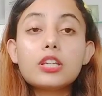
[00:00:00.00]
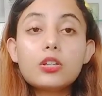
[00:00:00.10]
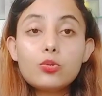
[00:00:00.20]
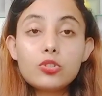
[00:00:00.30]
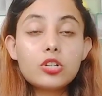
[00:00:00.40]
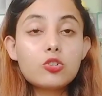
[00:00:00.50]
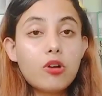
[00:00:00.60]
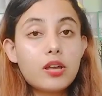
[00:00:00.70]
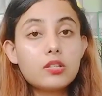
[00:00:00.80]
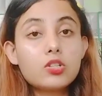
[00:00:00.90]
huge
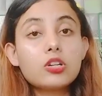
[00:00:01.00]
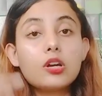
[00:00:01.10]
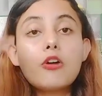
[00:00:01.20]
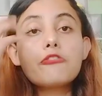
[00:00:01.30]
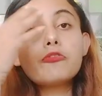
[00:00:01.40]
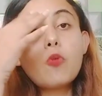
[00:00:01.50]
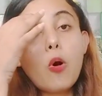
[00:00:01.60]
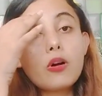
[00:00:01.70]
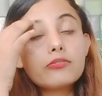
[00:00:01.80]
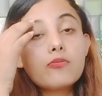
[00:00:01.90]
interest
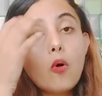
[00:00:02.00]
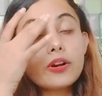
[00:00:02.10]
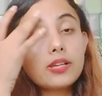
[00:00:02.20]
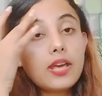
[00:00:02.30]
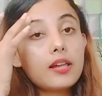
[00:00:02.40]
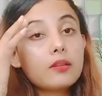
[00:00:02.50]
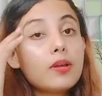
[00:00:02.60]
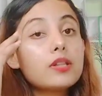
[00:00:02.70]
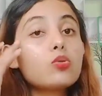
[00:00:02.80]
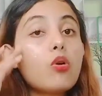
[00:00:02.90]
for foreign
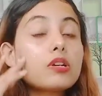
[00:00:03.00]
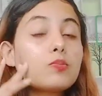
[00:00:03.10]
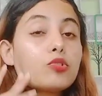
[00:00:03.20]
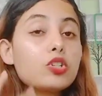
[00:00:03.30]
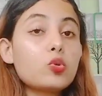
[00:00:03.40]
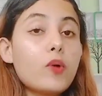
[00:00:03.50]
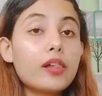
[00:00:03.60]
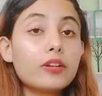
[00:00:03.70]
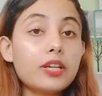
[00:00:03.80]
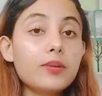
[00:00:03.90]
elements or
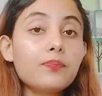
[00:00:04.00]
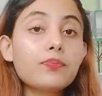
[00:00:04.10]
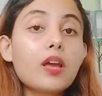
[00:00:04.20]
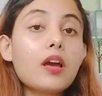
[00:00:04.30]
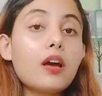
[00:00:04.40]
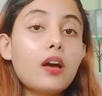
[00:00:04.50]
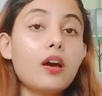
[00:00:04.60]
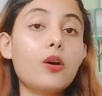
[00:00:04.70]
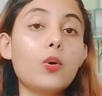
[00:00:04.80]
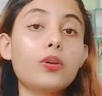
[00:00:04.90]
spirituality.
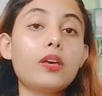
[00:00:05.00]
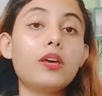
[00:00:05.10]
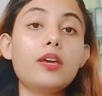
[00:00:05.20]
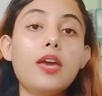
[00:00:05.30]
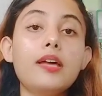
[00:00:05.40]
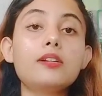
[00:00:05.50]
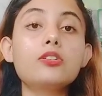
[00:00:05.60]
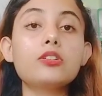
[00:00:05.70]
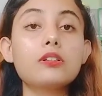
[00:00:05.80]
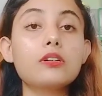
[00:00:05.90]
Okay, and
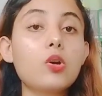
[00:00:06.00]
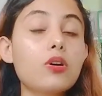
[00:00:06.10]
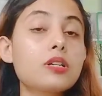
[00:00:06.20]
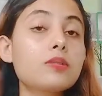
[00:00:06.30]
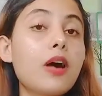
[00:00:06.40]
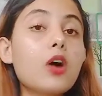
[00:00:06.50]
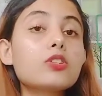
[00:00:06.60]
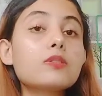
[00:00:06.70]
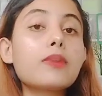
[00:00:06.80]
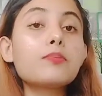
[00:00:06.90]
your
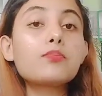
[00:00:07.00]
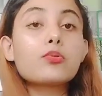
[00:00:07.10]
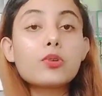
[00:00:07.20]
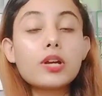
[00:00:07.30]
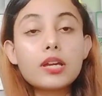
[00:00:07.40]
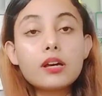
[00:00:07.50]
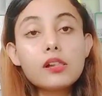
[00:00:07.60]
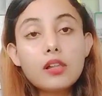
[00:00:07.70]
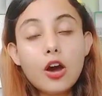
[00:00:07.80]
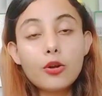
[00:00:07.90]
spouse may bring a
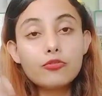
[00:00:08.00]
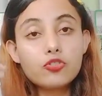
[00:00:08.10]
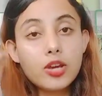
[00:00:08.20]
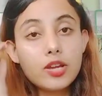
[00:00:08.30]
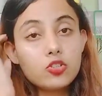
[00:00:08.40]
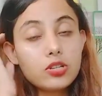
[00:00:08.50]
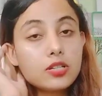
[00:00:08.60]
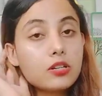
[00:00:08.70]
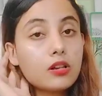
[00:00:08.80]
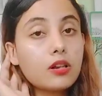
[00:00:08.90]
lot of changes
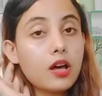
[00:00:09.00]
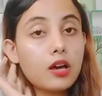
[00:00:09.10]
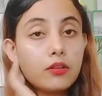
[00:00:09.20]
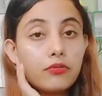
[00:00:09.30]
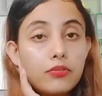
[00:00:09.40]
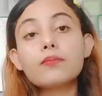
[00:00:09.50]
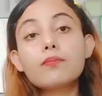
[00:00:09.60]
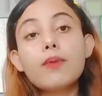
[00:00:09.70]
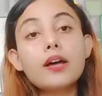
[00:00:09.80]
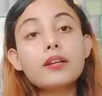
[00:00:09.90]
in your life,
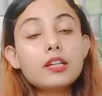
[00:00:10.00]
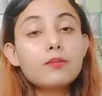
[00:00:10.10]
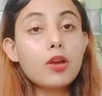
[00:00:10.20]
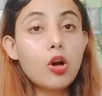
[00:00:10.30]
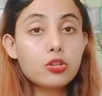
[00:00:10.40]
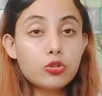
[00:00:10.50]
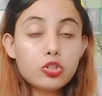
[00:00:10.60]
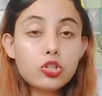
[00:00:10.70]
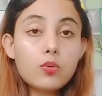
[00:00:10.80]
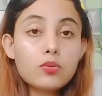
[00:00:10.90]
but it may also
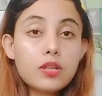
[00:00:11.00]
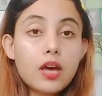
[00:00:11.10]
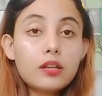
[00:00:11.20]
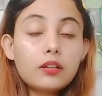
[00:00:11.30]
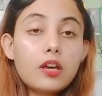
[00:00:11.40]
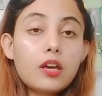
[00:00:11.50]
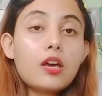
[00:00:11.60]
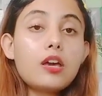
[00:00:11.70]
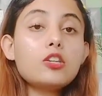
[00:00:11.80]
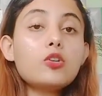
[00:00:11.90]
shows that
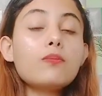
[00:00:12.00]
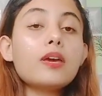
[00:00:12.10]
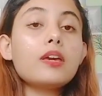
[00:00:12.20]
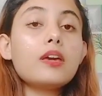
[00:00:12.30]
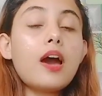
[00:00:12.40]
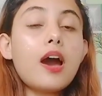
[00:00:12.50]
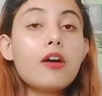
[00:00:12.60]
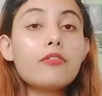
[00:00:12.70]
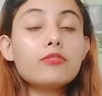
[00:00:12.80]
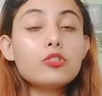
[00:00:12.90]
you may
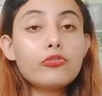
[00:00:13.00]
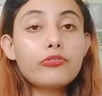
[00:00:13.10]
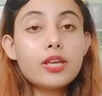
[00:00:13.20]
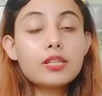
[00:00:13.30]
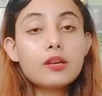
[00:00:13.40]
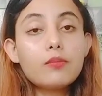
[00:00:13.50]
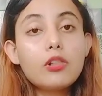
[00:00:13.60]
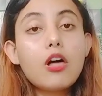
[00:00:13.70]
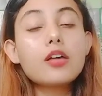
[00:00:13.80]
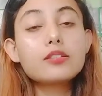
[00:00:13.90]
have to face some
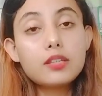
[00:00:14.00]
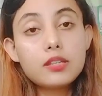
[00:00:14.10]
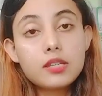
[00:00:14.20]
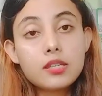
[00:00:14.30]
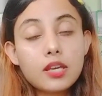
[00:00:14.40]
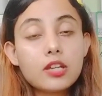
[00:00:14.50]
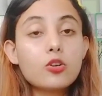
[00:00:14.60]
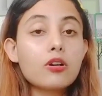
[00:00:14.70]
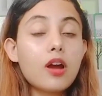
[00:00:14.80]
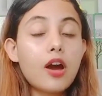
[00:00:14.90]
losses in
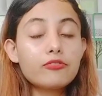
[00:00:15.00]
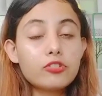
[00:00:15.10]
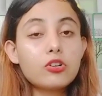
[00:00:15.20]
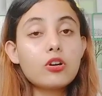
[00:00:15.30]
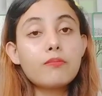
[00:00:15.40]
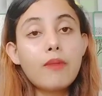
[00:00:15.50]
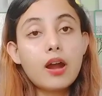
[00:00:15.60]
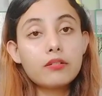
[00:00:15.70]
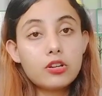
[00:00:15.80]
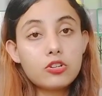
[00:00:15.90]
your after your
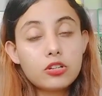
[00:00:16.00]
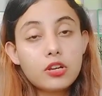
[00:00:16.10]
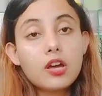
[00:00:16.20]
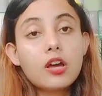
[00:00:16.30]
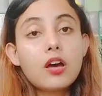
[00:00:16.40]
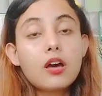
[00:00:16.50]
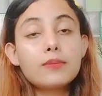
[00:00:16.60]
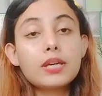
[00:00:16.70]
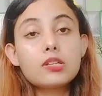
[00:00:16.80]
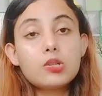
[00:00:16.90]
marriage
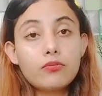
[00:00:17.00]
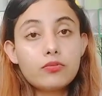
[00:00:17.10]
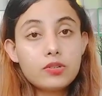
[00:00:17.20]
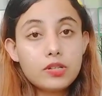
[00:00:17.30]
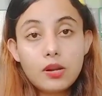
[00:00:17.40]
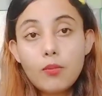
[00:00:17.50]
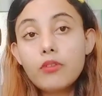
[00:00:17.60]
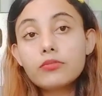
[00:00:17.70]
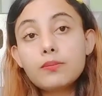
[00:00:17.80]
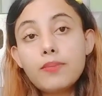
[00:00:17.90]
because of some of
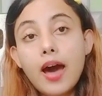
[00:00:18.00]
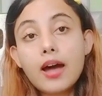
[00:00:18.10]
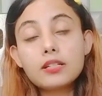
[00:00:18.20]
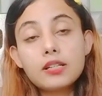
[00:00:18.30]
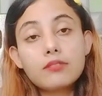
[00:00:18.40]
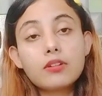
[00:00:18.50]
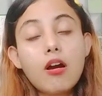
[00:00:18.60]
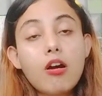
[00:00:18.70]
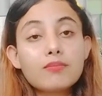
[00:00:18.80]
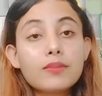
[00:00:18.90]
the past life
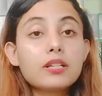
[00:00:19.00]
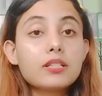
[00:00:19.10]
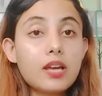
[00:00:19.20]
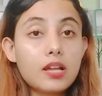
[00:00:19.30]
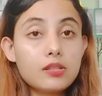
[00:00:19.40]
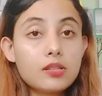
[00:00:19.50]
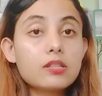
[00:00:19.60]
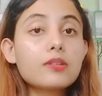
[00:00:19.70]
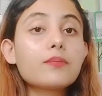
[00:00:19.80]
karmic debts.